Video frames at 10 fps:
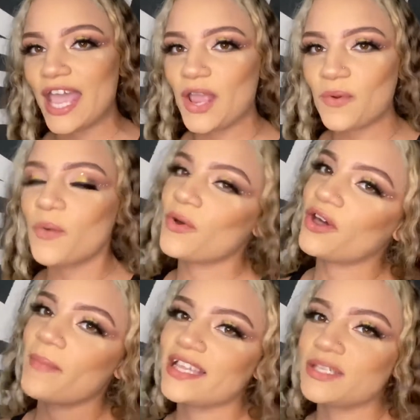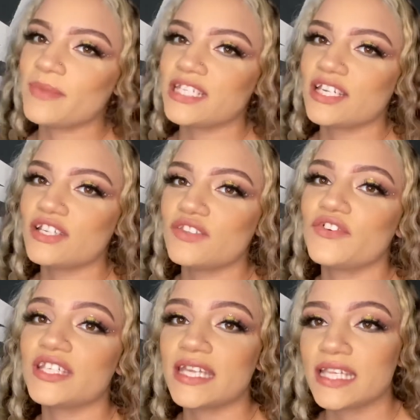everyone, welcome back to my channel.
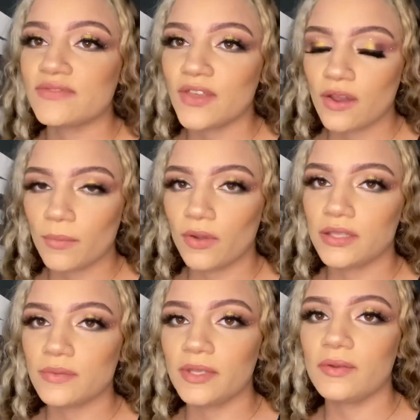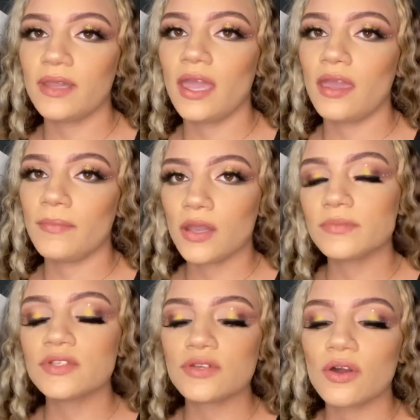For today's video, I'm going to be doing a makeup
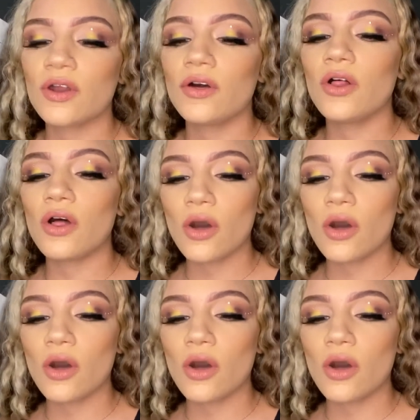tutorial